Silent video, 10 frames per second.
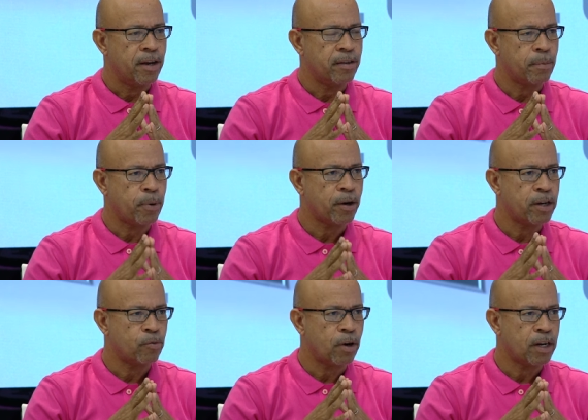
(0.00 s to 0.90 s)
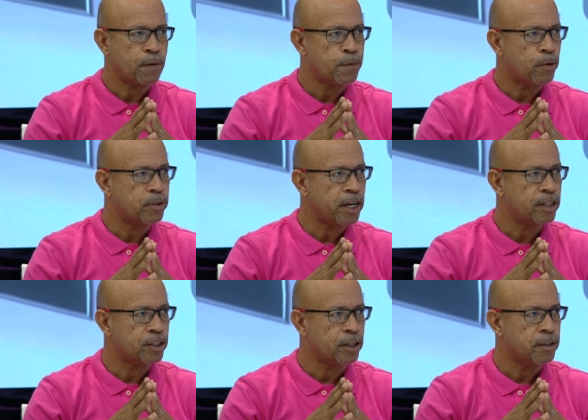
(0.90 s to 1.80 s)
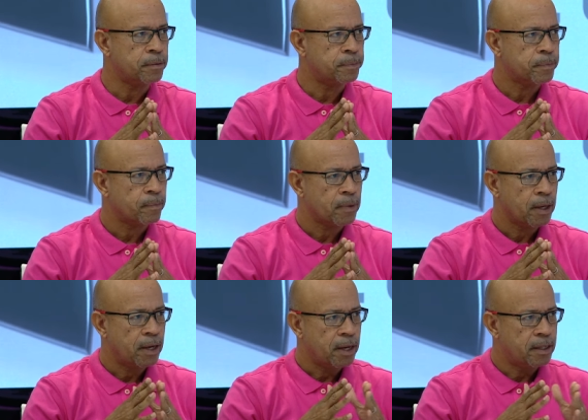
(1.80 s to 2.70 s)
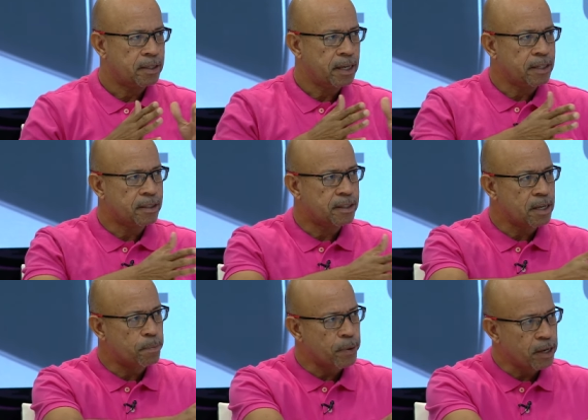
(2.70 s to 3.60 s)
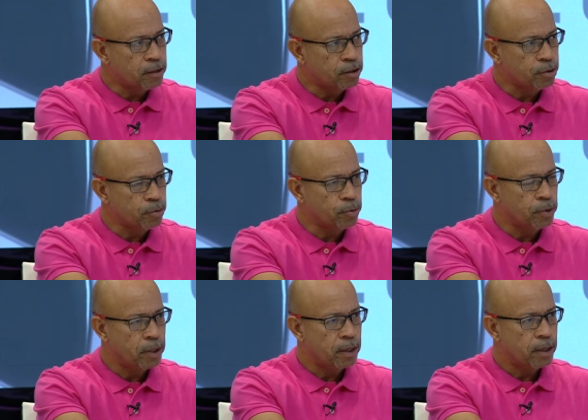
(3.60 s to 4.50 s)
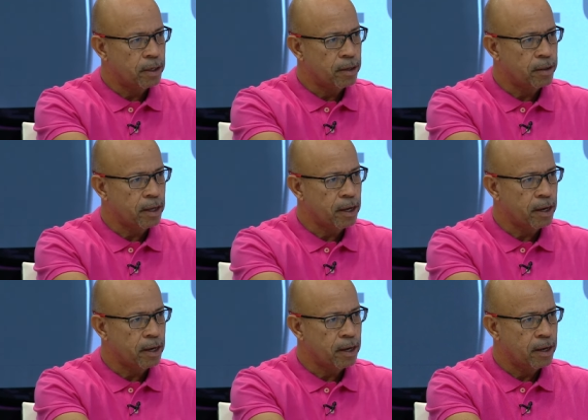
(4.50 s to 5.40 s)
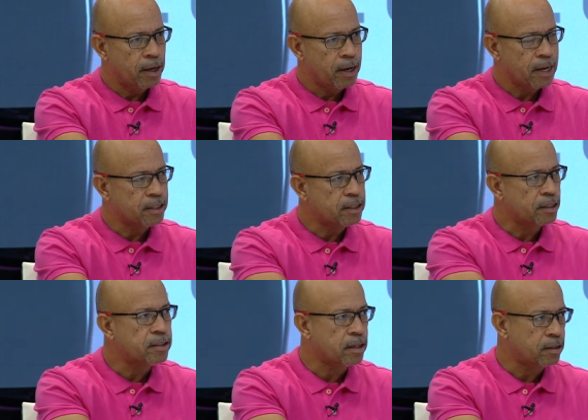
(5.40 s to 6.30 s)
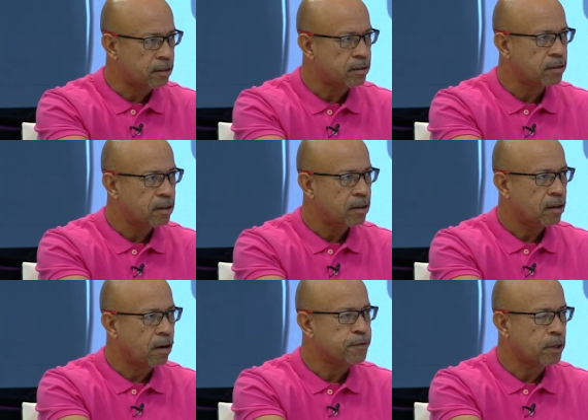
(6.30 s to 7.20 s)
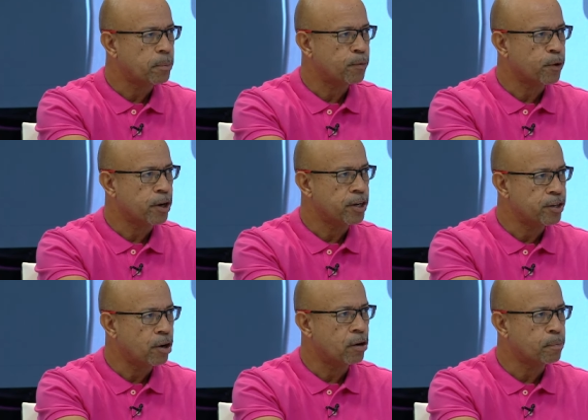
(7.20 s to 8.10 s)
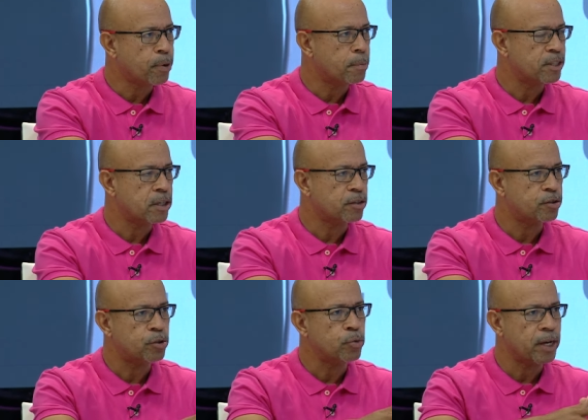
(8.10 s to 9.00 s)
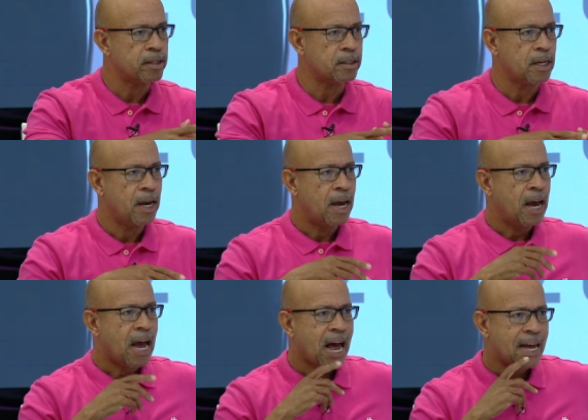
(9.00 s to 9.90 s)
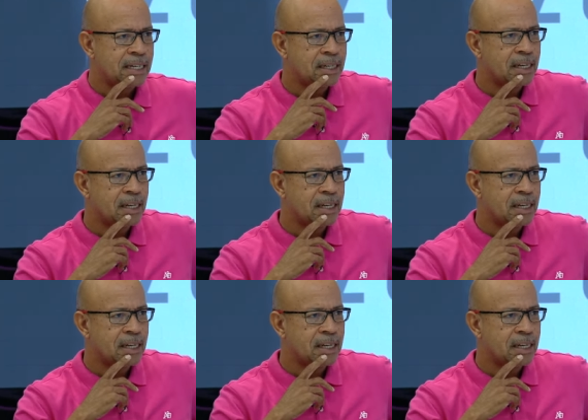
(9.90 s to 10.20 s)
the Pocket Rocket Foundation digs deep into the assistance yes. of some of our young promising students. Yes. And